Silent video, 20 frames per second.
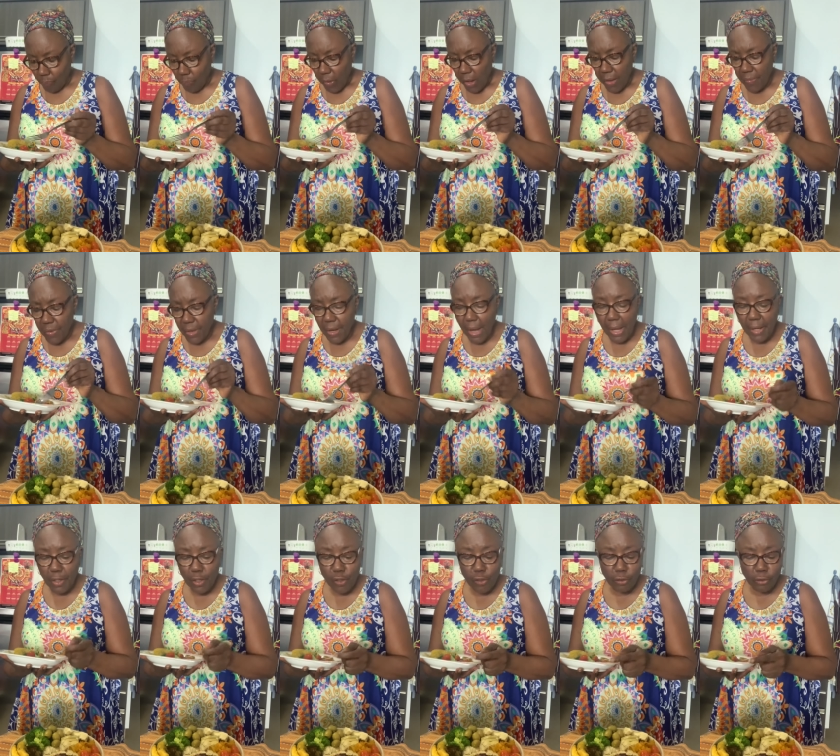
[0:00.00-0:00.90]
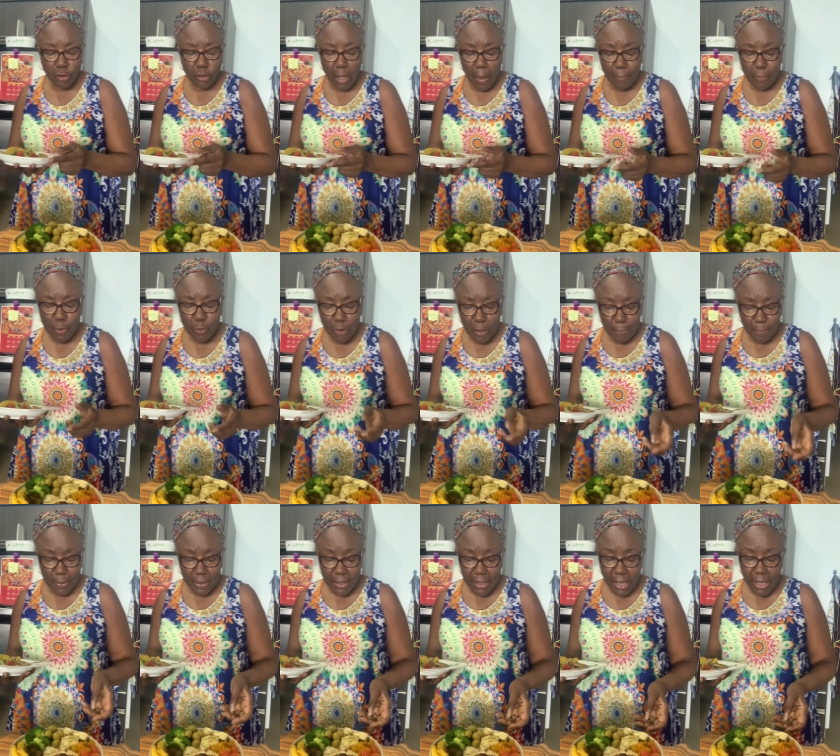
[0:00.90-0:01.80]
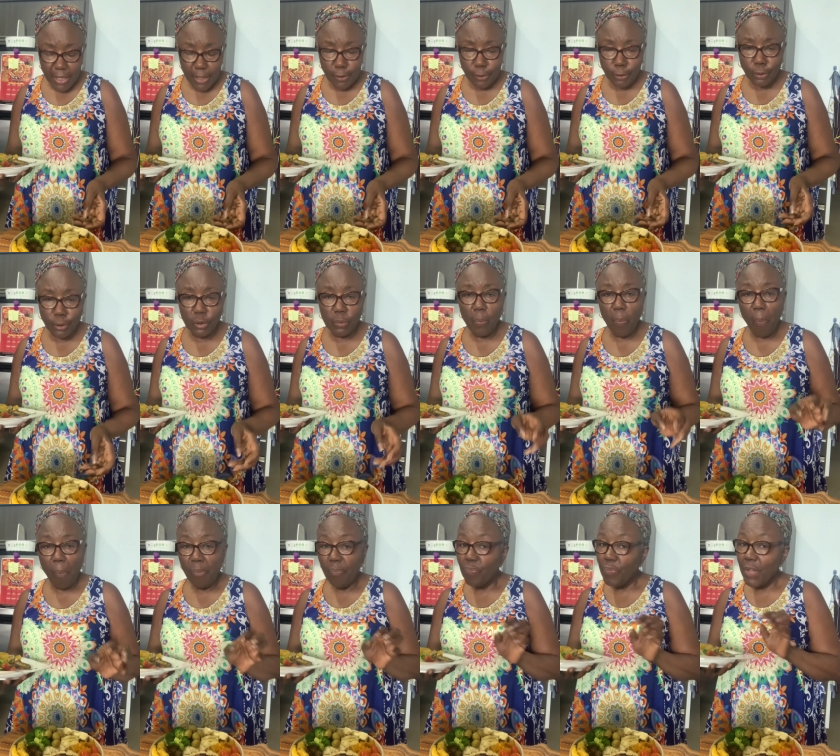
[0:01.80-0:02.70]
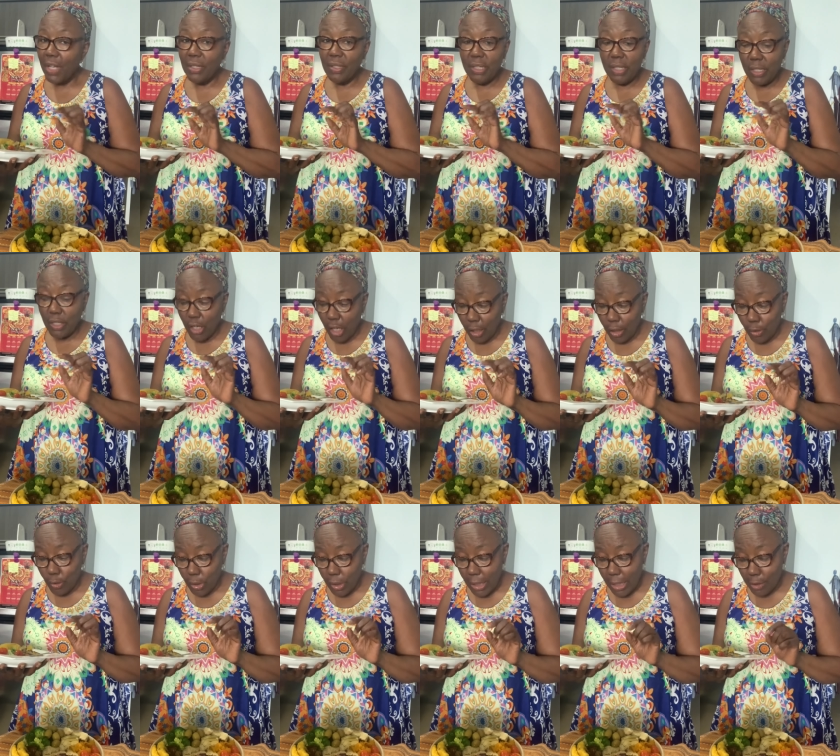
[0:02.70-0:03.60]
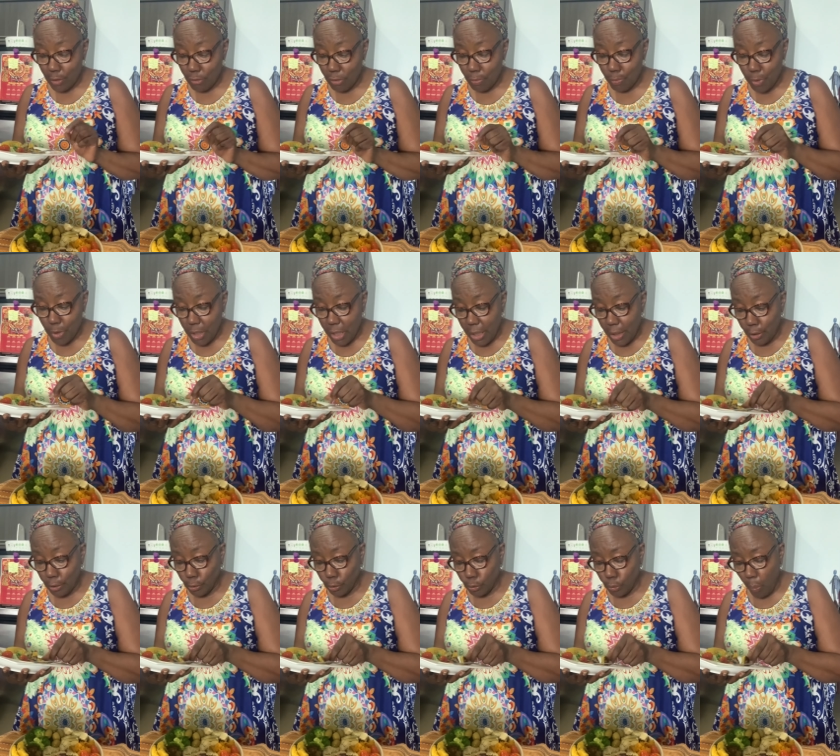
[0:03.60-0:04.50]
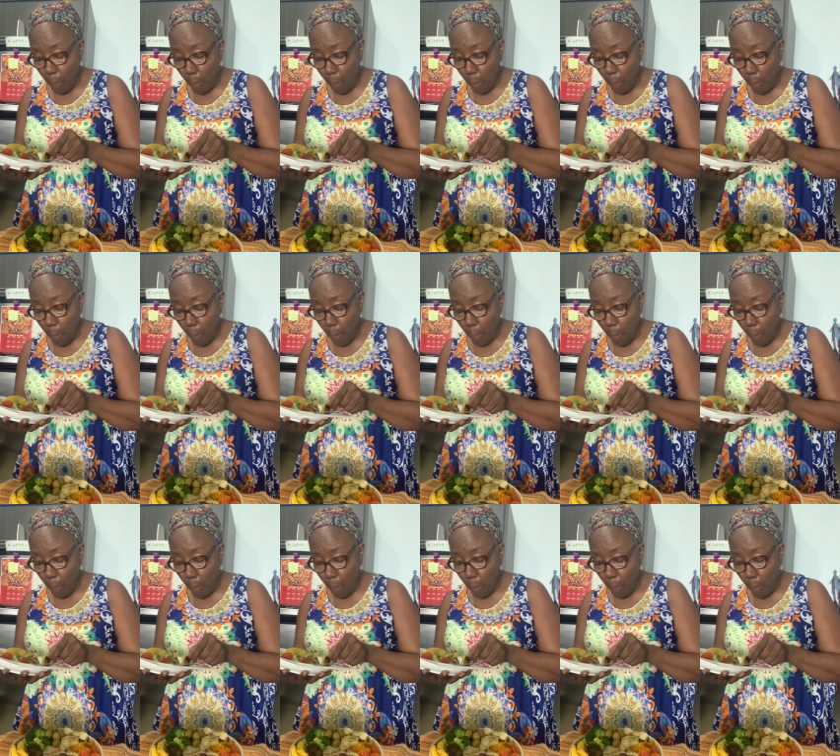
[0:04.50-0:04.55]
And then I cooked some sweet potatoes that did not look like sweet potatoes.